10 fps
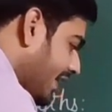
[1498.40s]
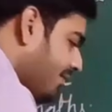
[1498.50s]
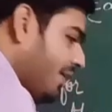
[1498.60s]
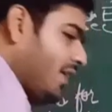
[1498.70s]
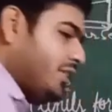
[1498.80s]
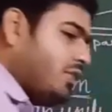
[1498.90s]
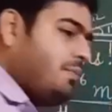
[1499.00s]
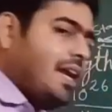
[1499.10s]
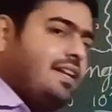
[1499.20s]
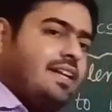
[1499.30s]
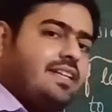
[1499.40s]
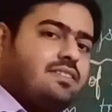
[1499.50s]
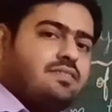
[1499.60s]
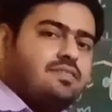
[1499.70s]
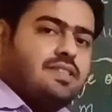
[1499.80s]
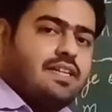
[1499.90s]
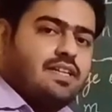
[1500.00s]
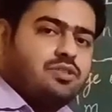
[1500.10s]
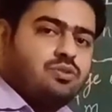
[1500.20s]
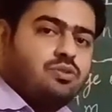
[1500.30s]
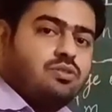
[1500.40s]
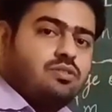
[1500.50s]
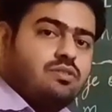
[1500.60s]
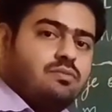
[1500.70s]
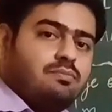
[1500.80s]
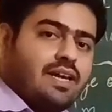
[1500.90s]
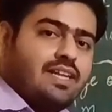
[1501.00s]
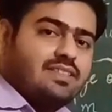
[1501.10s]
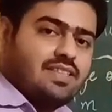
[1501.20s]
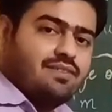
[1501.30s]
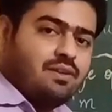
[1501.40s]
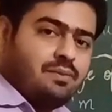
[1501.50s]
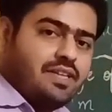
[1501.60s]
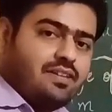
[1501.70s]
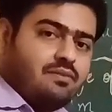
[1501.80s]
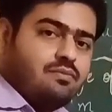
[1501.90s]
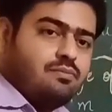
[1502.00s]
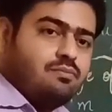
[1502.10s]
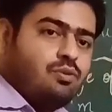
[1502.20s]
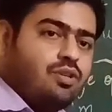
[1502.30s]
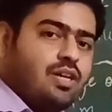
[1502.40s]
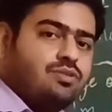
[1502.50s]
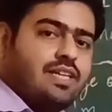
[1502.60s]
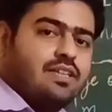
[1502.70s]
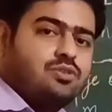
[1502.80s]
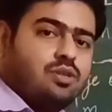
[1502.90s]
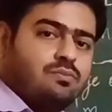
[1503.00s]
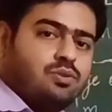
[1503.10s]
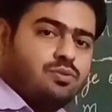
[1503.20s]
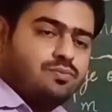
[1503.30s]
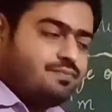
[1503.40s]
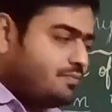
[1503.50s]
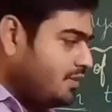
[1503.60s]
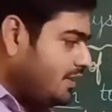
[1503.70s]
and wavelength of light, that is 10 raised to minus 7 meter, 4000 angstrom to